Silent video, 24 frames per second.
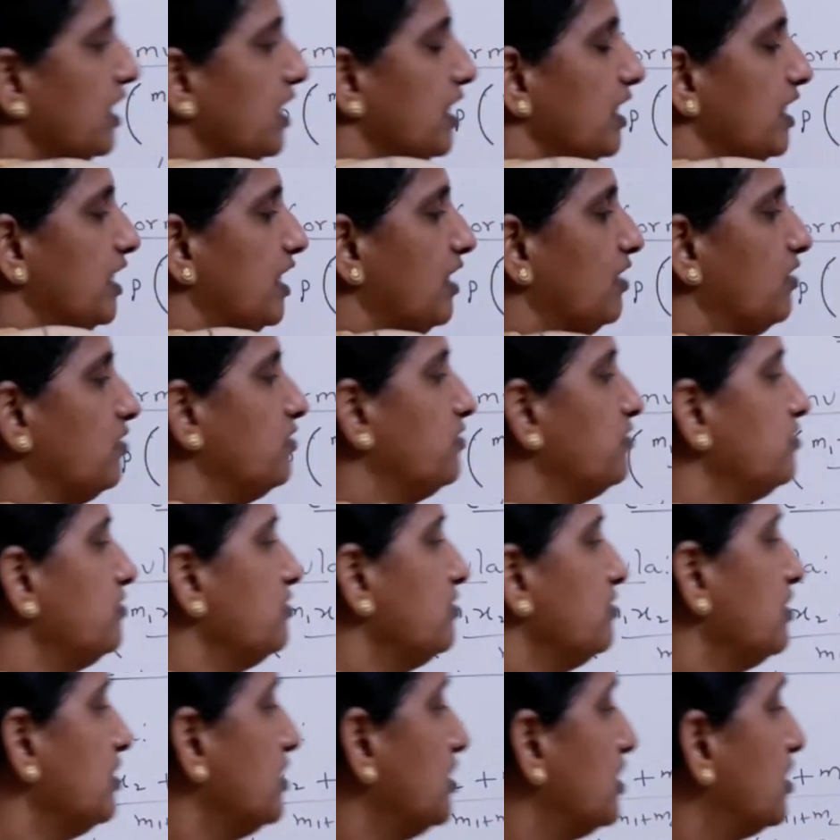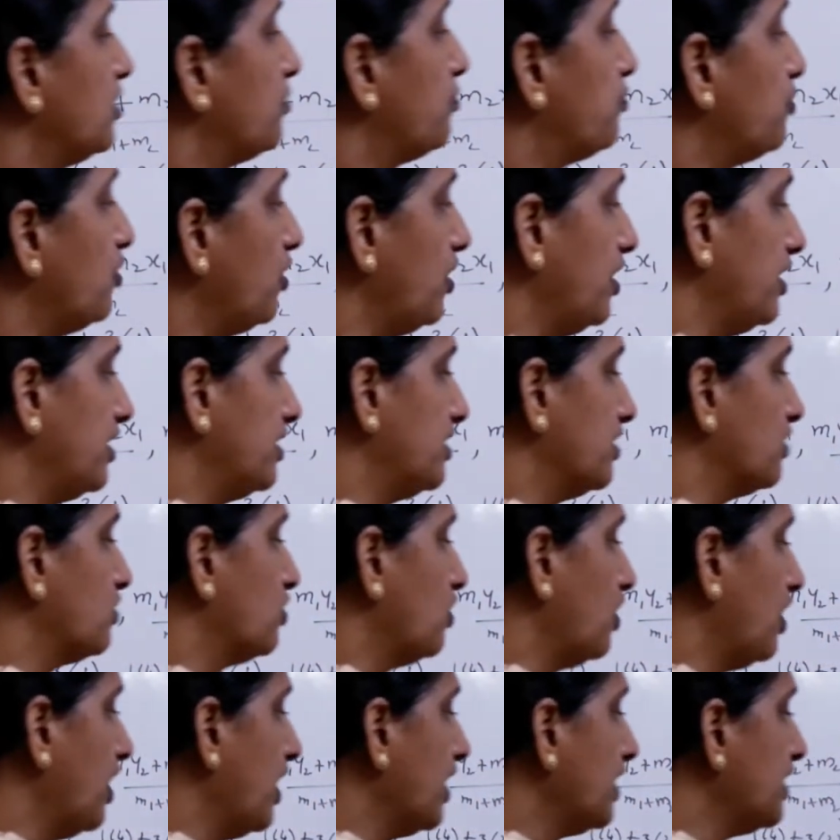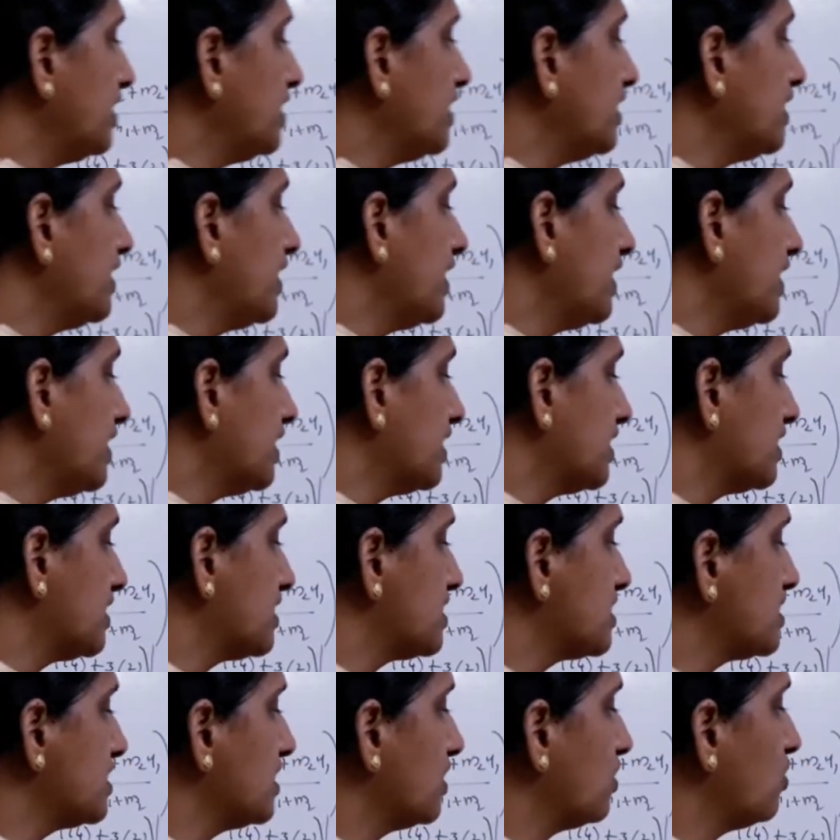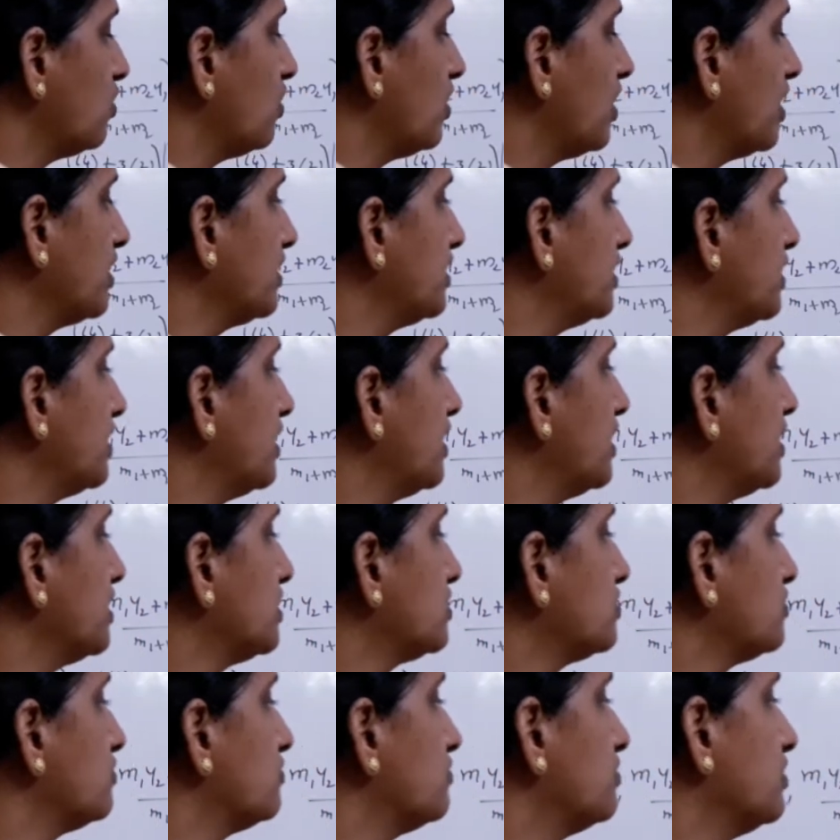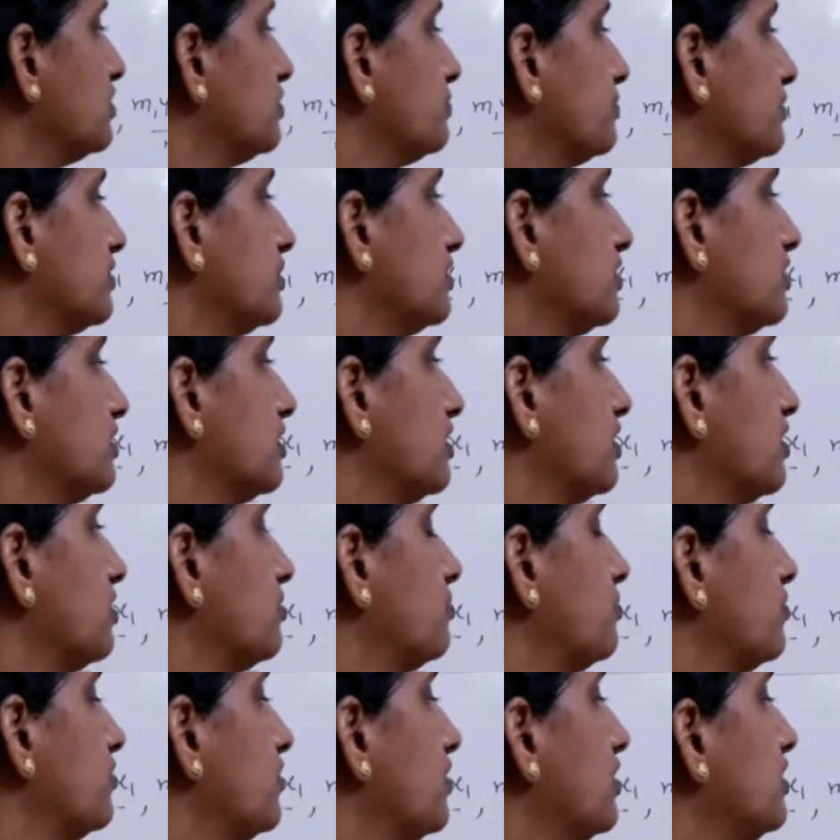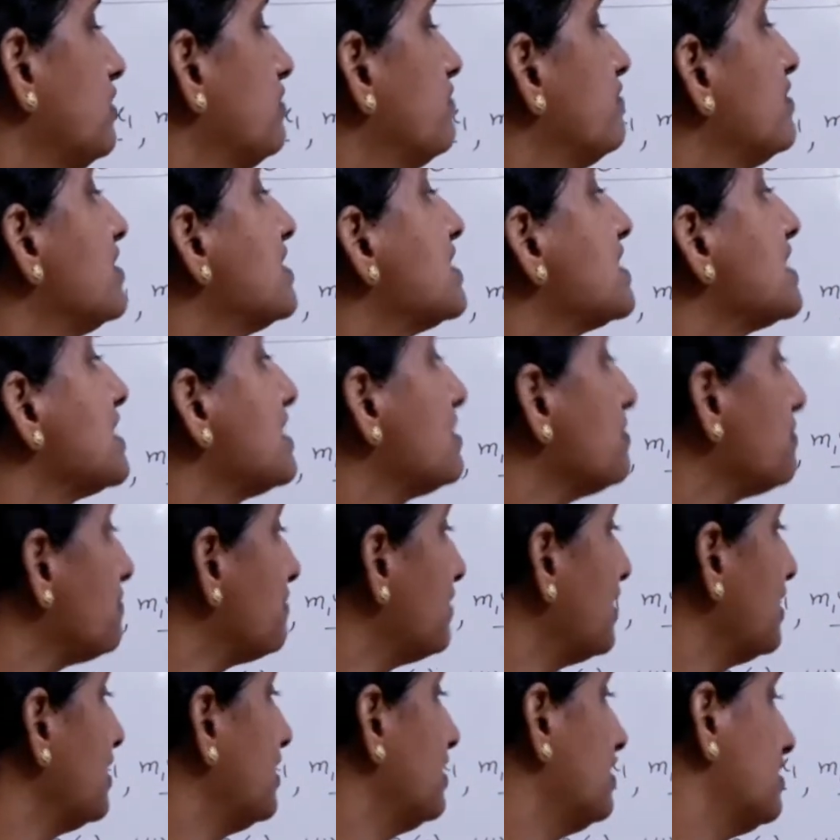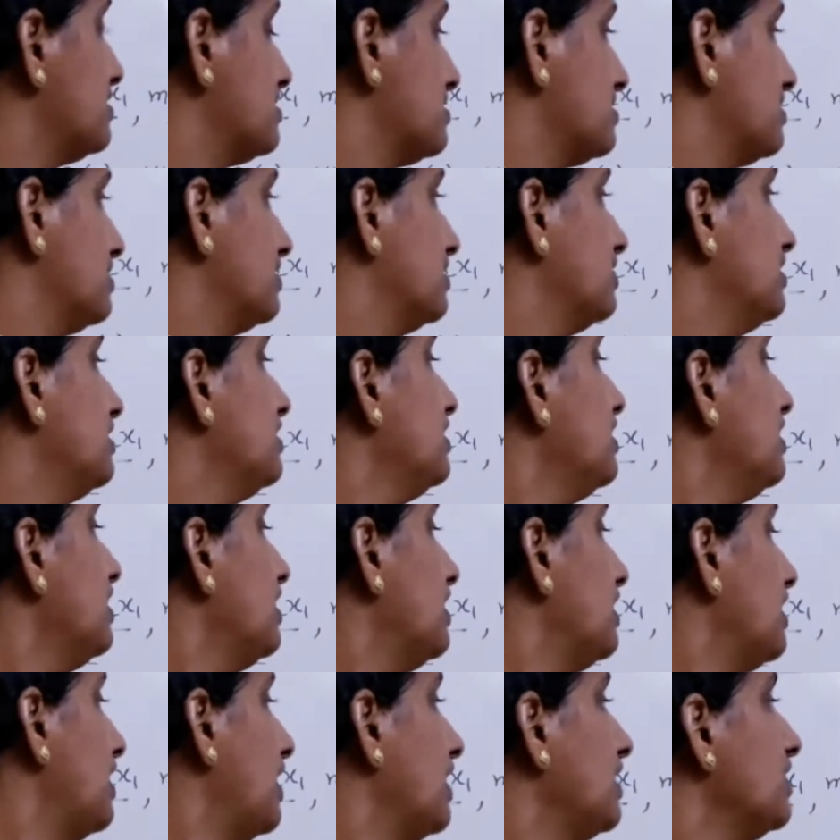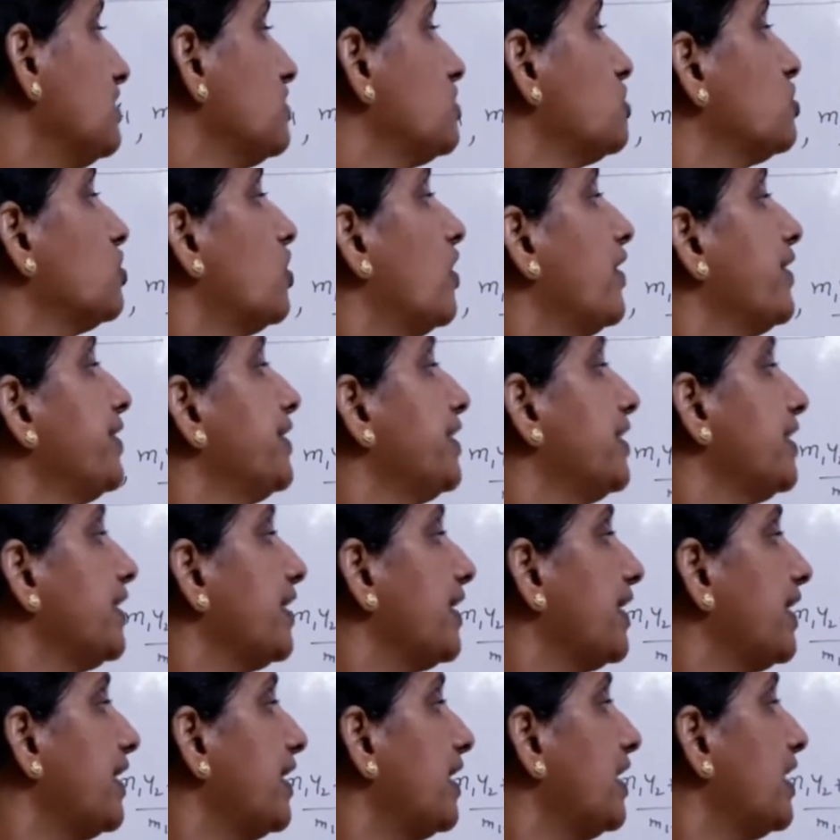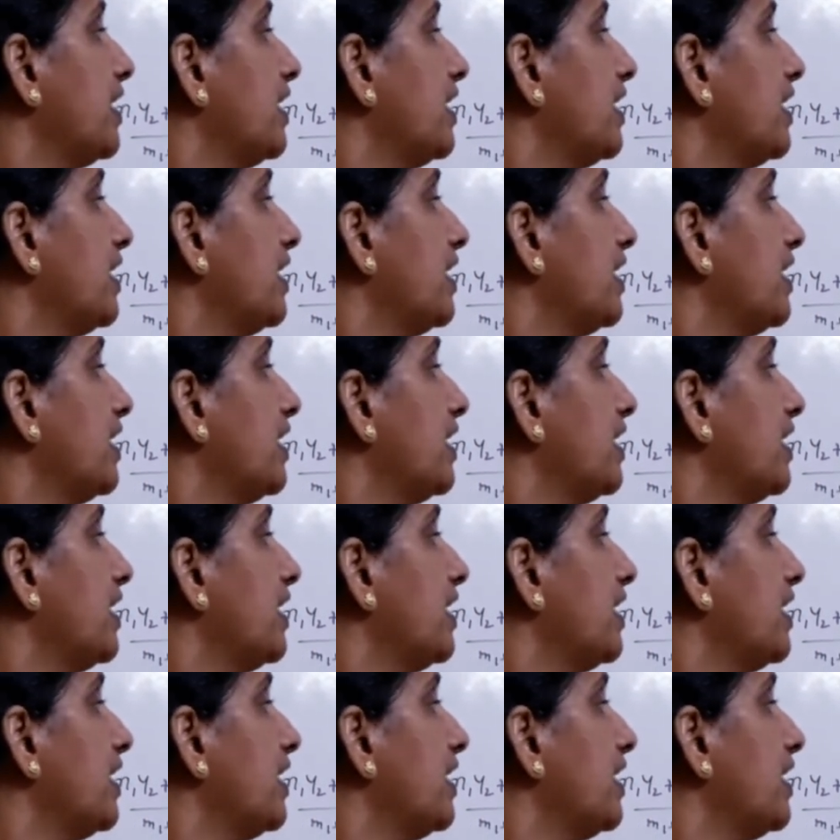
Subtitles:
Now the coordinates of this particular point which divides the line joining A